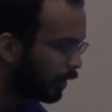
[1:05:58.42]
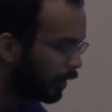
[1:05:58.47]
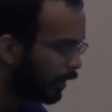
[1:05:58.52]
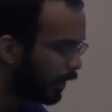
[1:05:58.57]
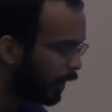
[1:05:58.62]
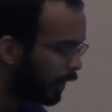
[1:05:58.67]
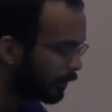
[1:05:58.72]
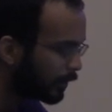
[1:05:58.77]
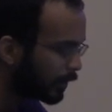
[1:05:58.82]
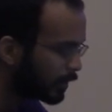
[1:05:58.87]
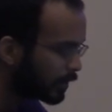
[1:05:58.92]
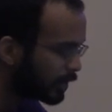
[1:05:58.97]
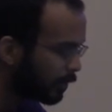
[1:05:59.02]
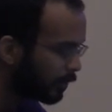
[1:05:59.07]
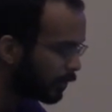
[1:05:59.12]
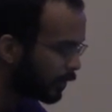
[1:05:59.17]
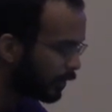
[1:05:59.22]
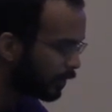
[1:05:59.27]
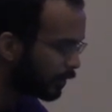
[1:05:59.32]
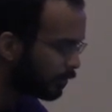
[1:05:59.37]
if it's
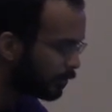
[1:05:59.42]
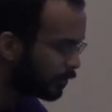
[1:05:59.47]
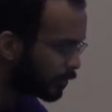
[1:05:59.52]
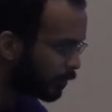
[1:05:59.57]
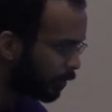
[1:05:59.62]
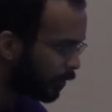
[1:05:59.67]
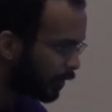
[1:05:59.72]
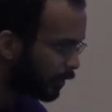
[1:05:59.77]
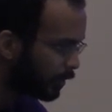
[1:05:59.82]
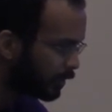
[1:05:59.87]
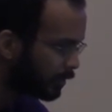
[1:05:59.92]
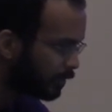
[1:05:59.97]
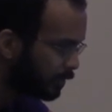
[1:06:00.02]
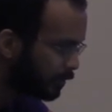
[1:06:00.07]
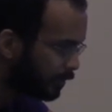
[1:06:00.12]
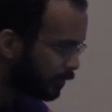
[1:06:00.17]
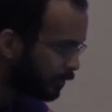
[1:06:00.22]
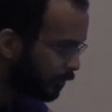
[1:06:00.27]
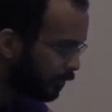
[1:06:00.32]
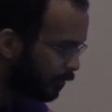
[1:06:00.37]
something you just want to
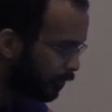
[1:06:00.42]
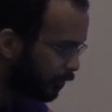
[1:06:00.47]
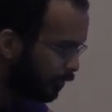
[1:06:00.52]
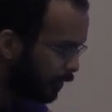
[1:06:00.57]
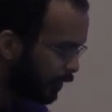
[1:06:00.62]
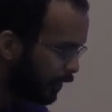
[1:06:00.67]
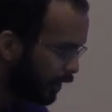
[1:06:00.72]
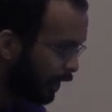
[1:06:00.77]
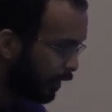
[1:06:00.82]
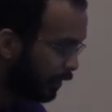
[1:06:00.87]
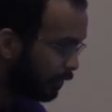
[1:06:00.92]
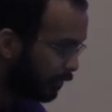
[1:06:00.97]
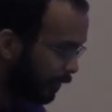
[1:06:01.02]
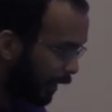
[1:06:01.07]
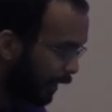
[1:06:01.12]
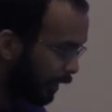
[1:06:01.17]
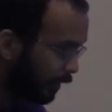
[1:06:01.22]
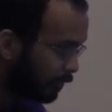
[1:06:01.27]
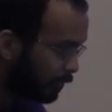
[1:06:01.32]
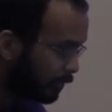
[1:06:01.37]
get
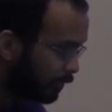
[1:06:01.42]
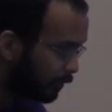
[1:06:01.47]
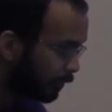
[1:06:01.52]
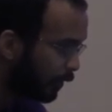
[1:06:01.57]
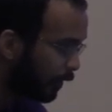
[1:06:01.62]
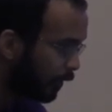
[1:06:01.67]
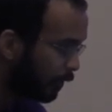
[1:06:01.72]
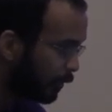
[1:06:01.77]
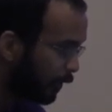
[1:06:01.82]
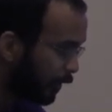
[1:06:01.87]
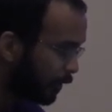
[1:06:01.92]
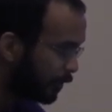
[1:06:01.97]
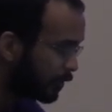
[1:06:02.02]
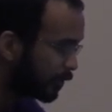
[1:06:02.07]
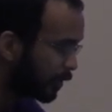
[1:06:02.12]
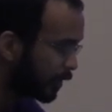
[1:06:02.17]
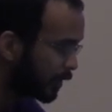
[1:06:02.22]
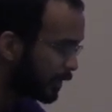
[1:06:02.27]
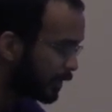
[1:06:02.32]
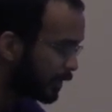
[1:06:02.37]
values from, like we just want to